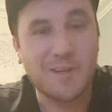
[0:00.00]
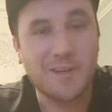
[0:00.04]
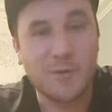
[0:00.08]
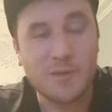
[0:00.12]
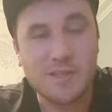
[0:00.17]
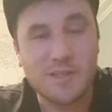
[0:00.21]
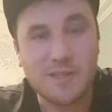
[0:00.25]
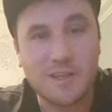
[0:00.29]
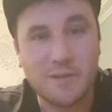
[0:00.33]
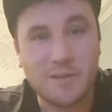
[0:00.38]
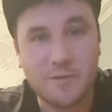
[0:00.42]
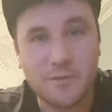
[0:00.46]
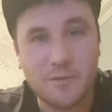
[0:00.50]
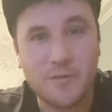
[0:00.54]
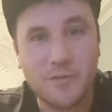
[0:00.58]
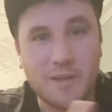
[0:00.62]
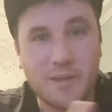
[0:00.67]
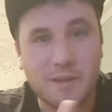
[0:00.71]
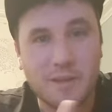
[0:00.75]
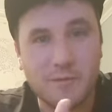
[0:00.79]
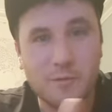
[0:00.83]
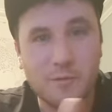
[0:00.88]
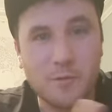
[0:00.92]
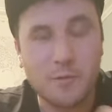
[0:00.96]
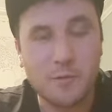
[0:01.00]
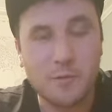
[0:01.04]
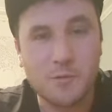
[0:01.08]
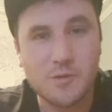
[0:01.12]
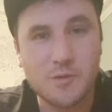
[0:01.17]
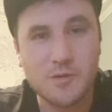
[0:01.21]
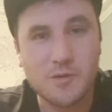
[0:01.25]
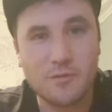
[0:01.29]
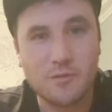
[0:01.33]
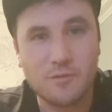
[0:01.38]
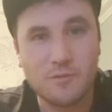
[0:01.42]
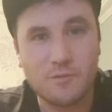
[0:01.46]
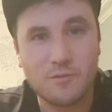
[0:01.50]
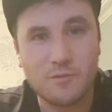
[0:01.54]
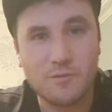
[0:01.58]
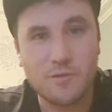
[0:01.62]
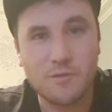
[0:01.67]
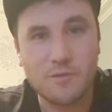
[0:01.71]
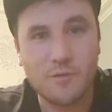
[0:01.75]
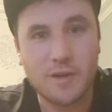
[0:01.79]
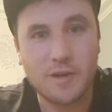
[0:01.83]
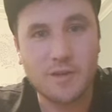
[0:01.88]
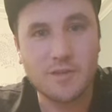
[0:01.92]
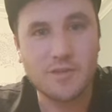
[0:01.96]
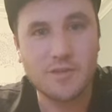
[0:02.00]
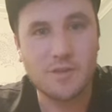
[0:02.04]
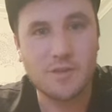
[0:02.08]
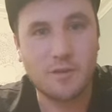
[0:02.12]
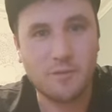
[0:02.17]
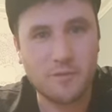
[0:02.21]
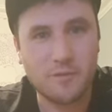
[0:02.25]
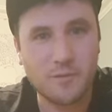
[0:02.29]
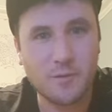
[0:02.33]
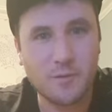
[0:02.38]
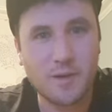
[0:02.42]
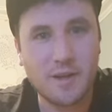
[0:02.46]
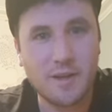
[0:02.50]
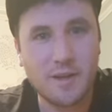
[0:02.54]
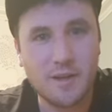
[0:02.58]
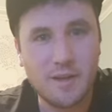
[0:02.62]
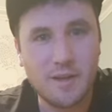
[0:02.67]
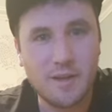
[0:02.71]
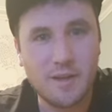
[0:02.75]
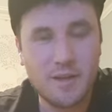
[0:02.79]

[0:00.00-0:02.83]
is that if you think if you use the right software,